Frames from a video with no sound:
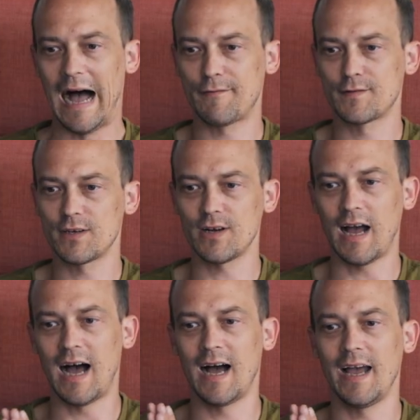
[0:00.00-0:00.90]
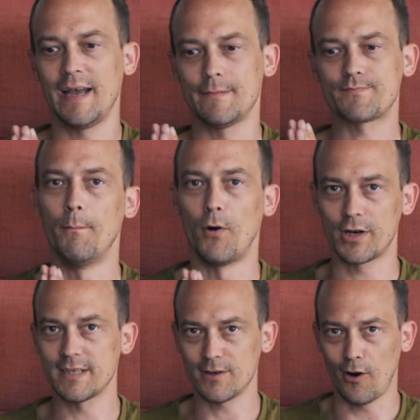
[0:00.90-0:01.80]
after I
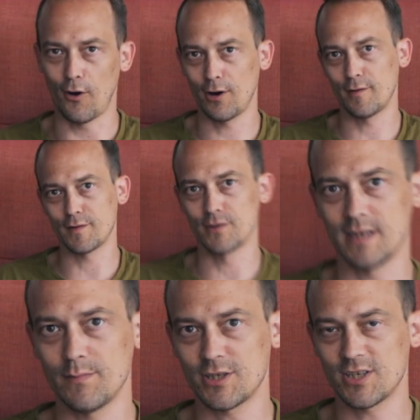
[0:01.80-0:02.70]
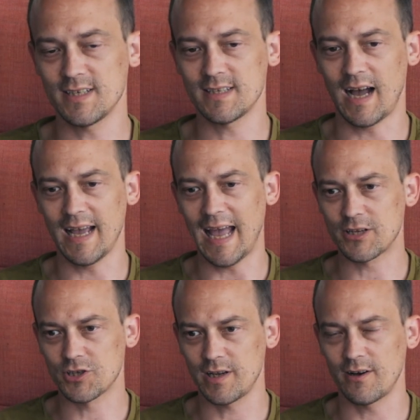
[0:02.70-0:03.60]
modeled all of those images, I
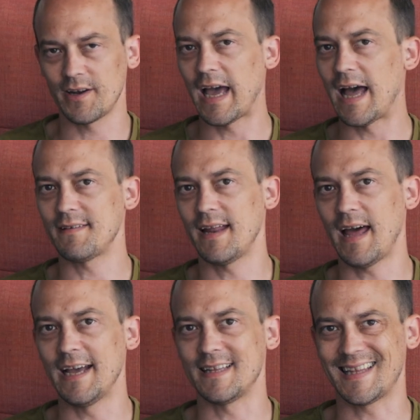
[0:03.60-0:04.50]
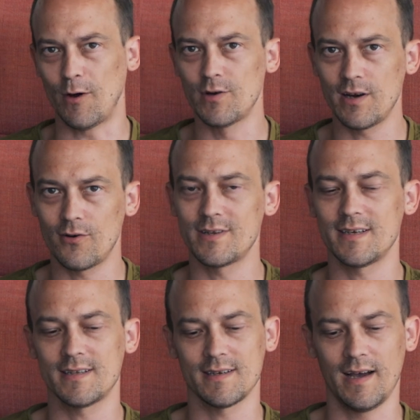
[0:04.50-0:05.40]
actually gone ahead and I
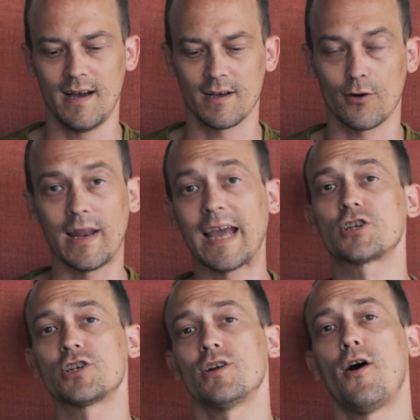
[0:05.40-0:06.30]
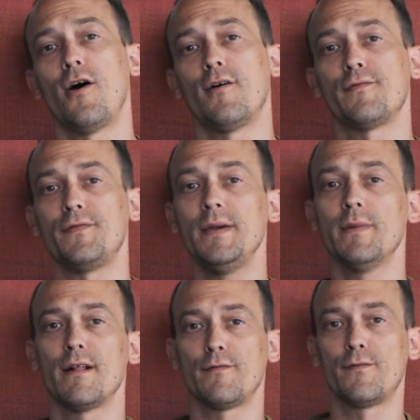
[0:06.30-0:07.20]
downloaded a collection of
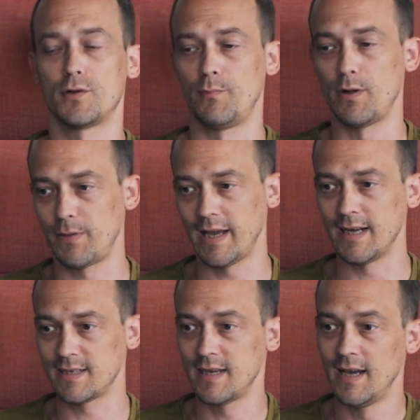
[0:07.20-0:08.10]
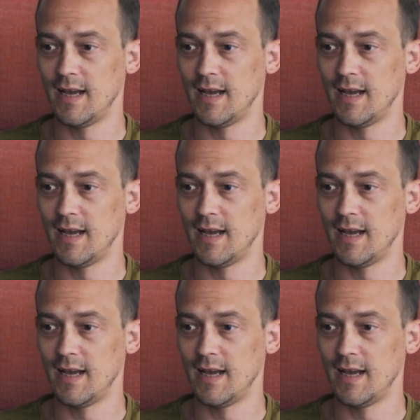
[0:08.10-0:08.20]
female football players.